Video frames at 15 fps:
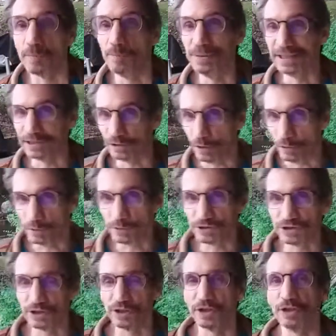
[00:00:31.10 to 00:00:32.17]

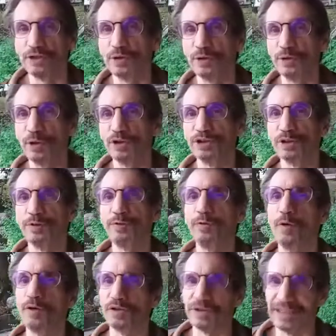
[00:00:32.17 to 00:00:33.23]
Because you don't
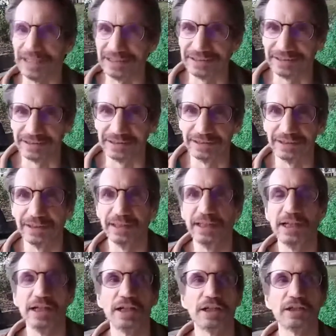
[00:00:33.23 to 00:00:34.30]
forget
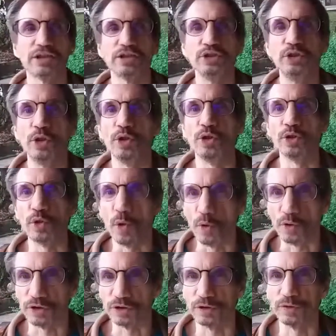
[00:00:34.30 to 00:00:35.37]
the
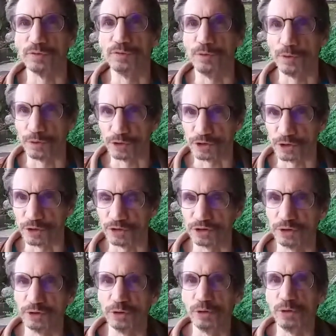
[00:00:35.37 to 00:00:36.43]
wrong version.
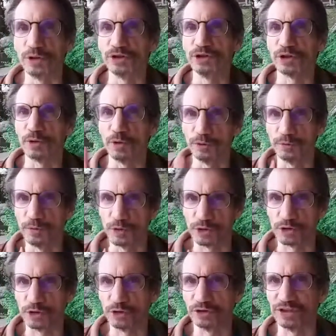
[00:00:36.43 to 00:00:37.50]
So you learn the wrong
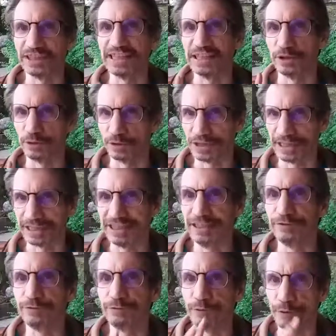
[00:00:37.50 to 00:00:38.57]
version incorrectly
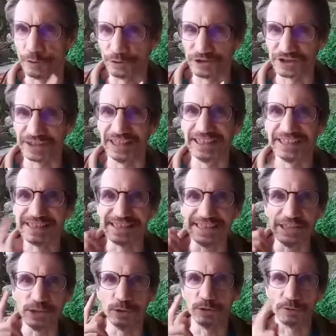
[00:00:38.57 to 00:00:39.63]
first. It is
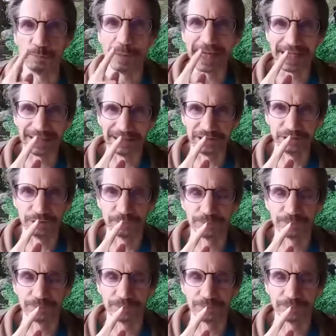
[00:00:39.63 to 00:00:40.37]
in your mind.